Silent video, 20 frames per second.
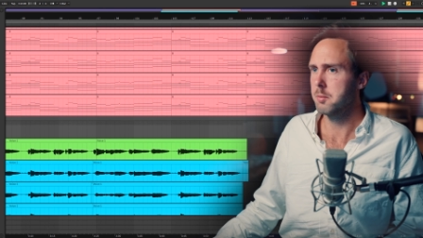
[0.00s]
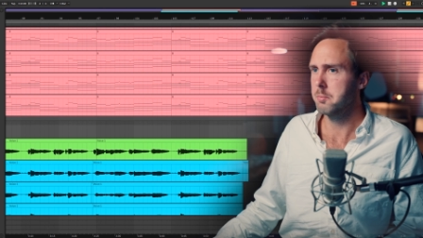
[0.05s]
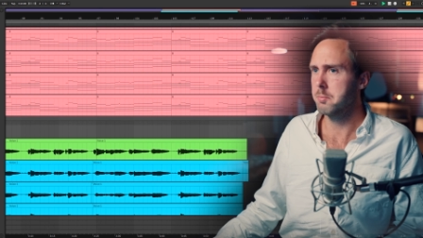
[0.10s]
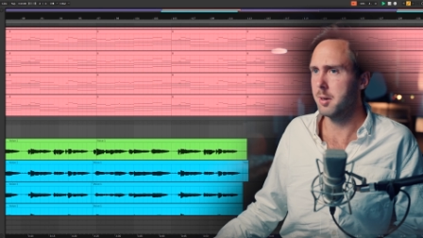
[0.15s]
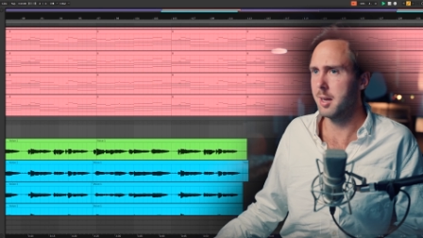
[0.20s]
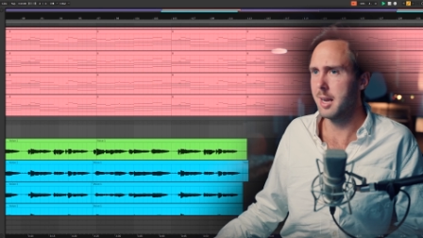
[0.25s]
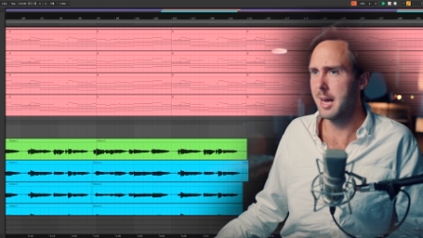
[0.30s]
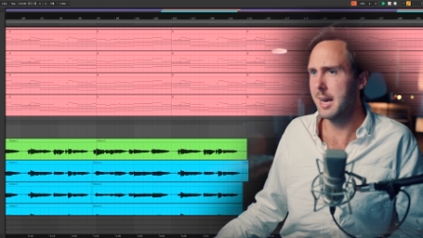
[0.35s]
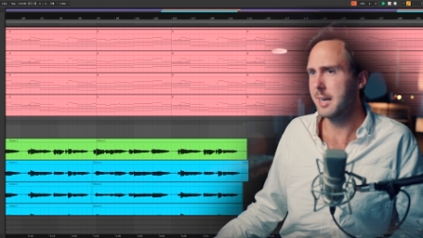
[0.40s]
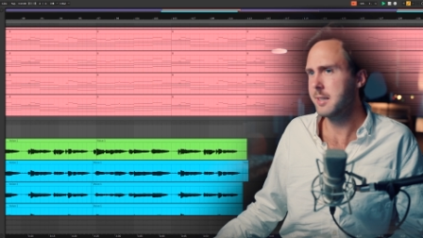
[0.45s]

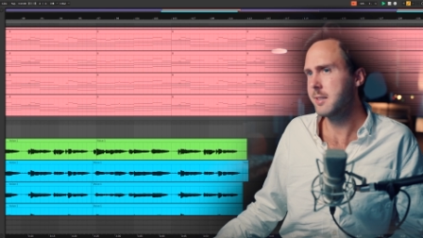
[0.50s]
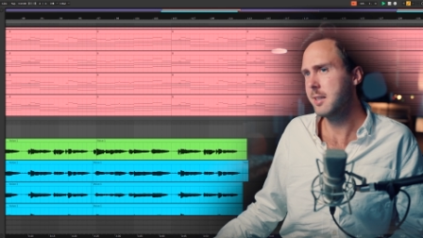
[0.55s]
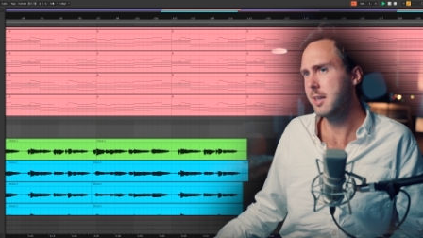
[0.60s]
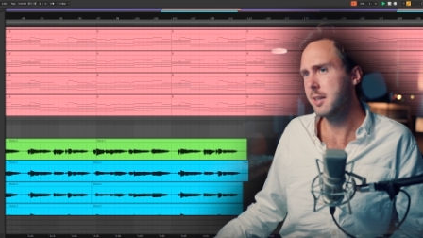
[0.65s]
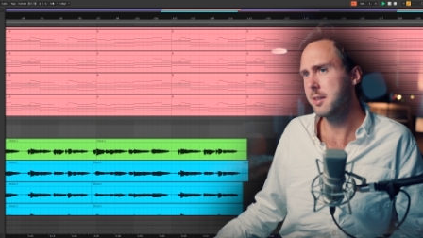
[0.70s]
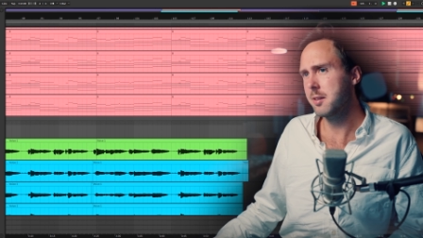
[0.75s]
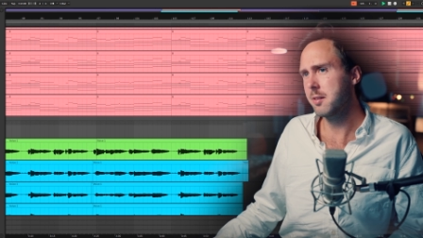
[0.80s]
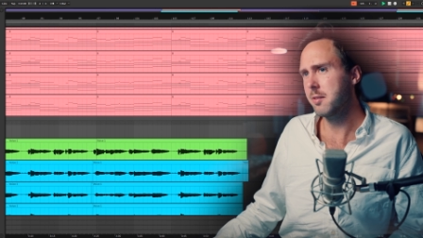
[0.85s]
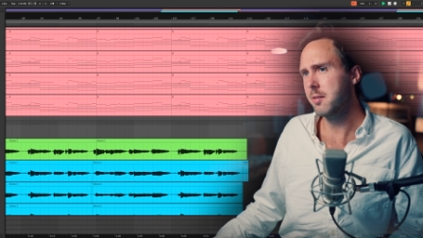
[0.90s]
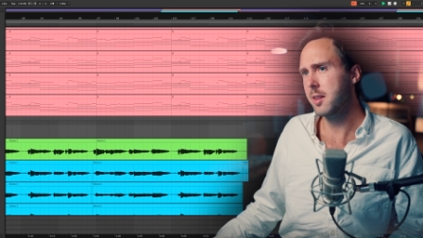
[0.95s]
But actually I
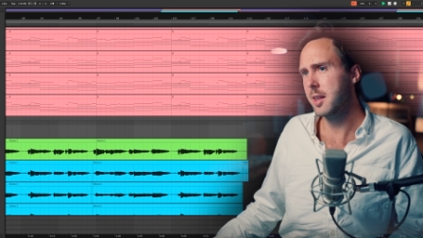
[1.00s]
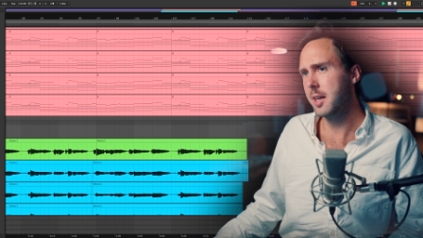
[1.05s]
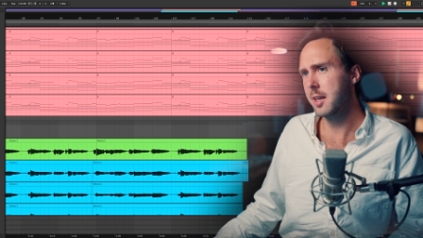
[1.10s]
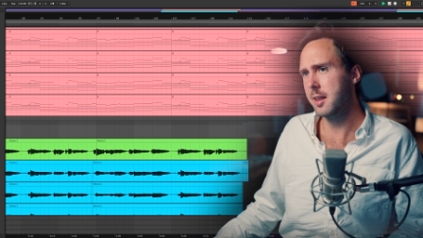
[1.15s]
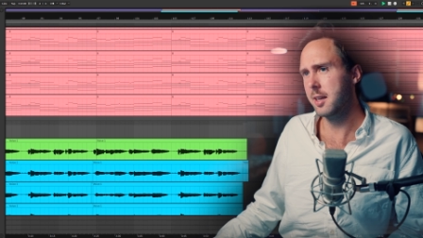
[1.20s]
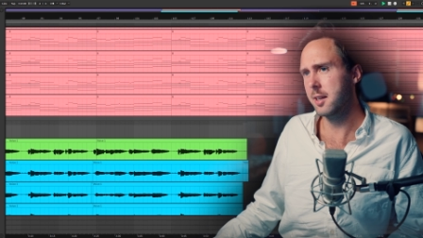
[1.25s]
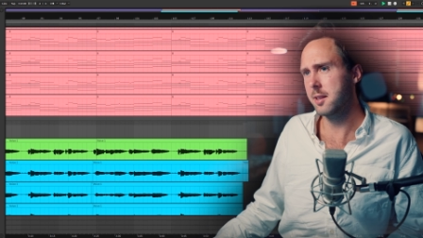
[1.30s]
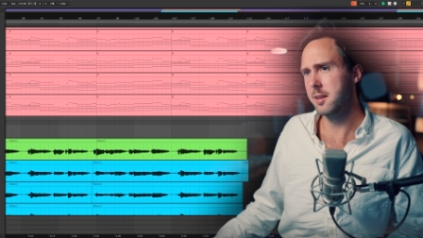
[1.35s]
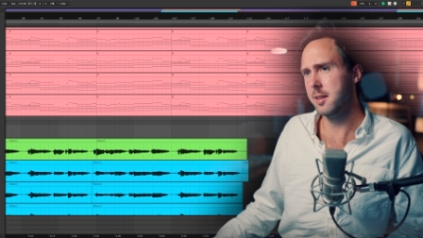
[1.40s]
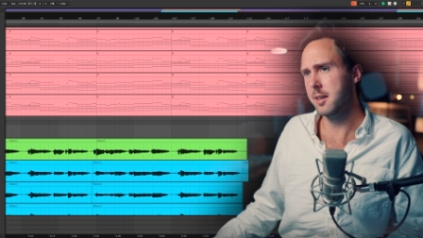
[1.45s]
don't think
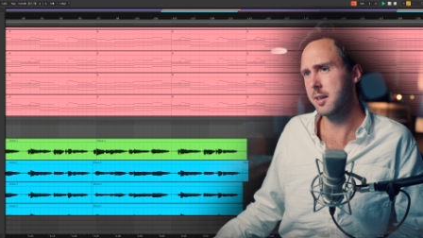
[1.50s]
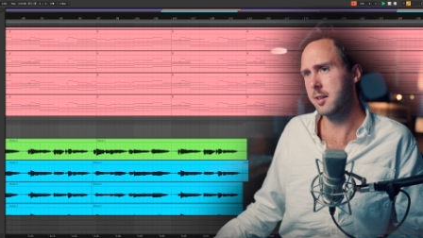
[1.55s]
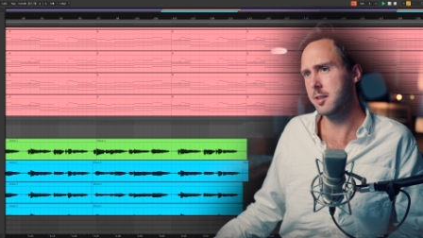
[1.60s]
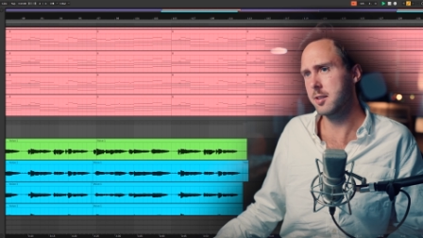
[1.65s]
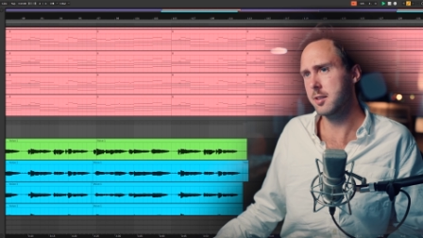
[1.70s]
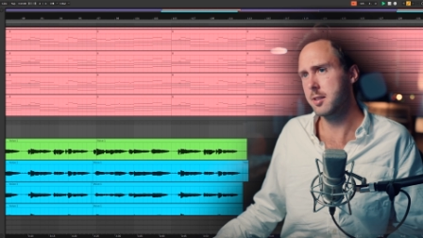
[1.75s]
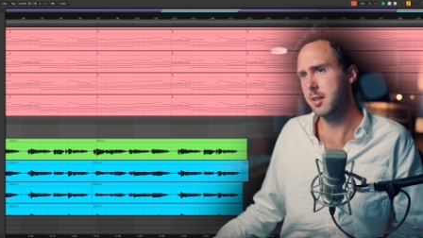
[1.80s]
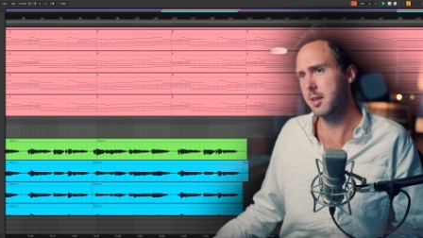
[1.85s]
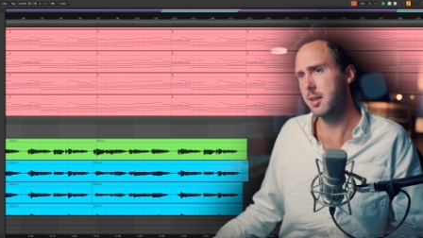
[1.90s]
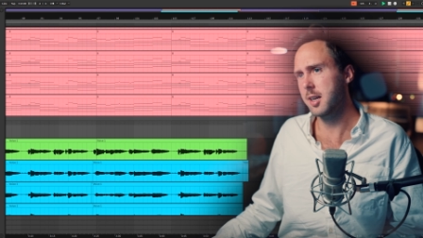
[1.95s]
that
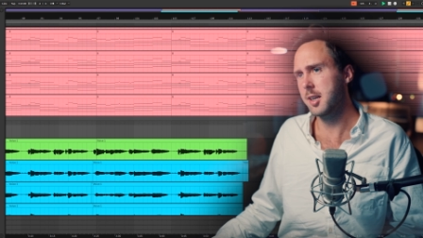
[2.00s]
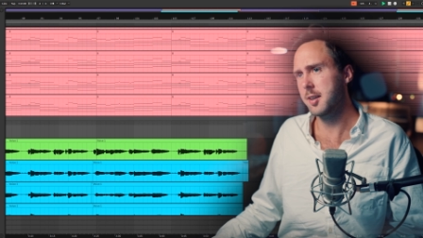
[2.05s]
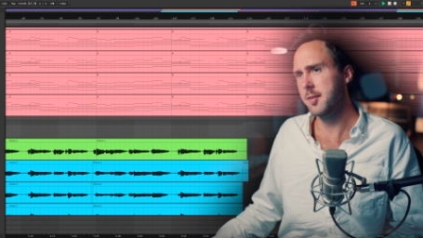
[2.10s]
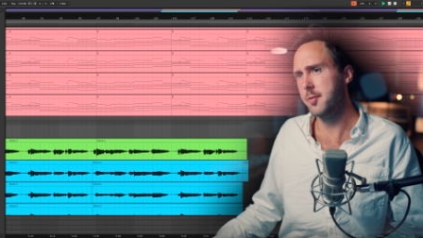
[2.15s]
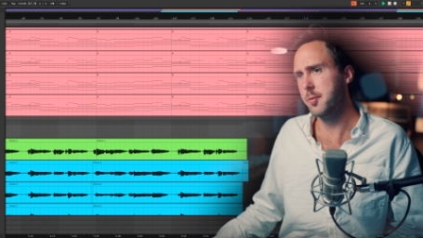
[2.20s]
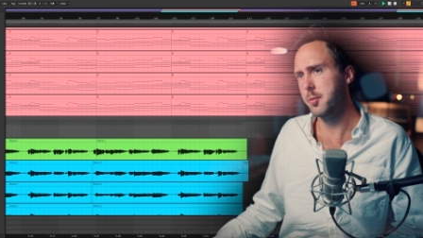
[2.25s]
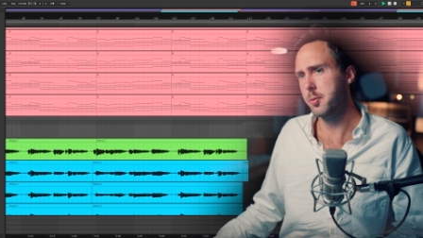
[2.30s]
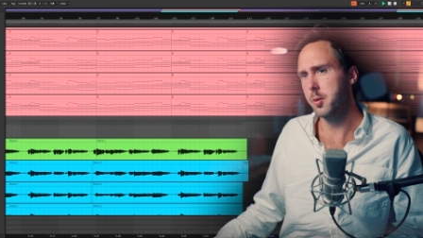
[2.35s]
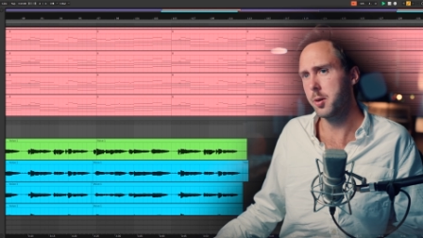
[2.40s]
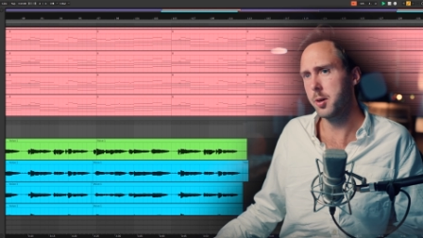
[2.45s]
there's a lot of
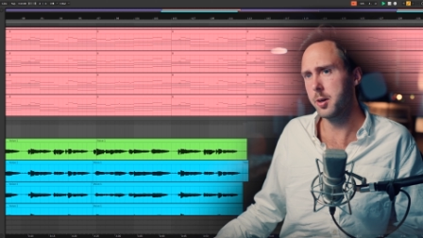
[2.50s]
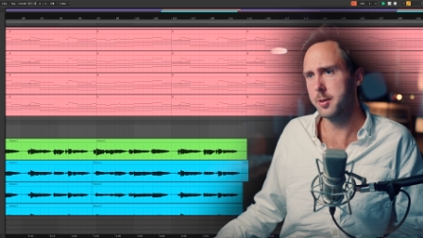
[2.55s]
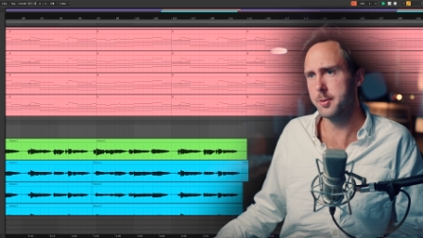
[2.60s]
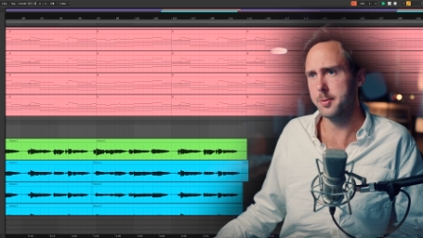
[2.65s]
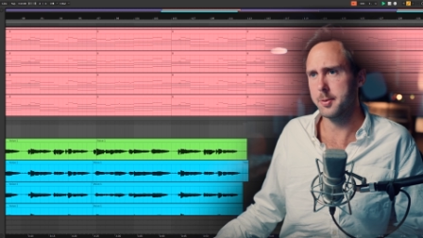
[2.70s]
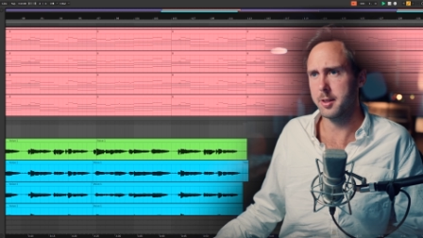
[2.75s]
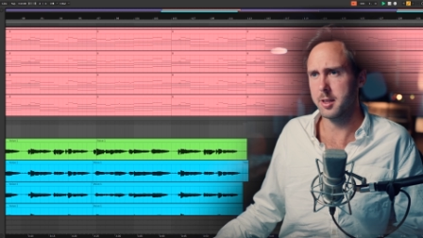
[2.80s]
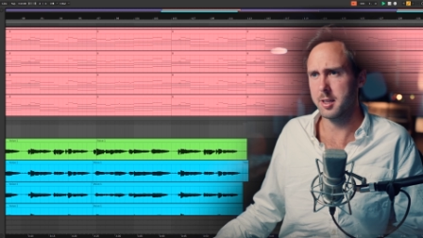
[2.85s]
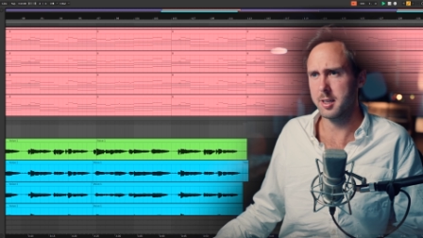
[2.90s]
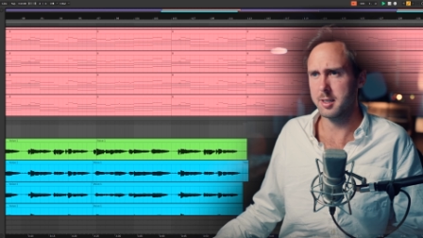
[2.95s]
work
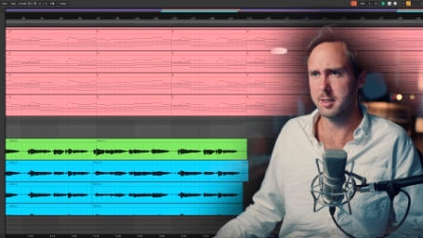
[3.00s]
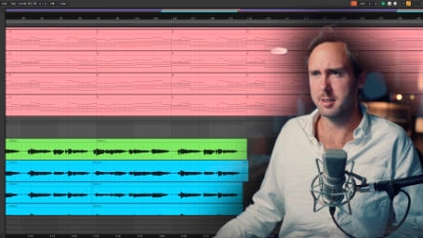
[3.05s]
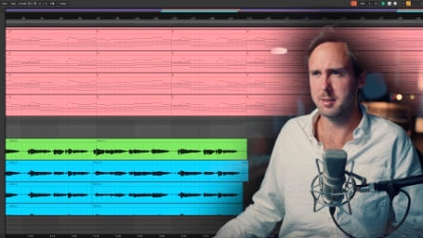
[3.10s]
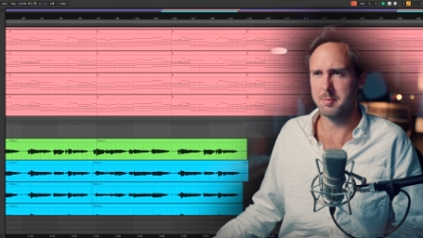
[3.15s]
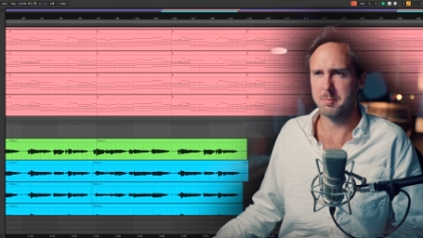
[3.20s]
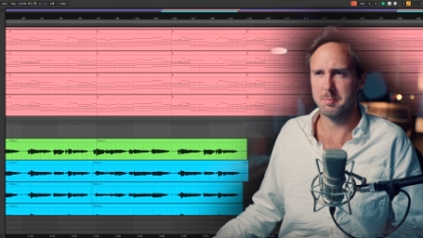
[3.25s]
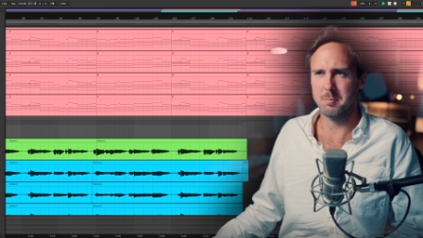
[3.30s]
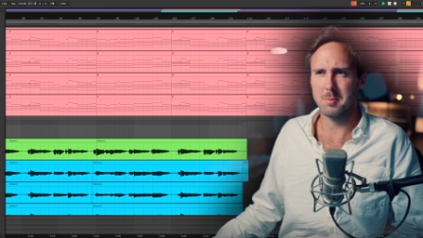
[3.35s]
with this.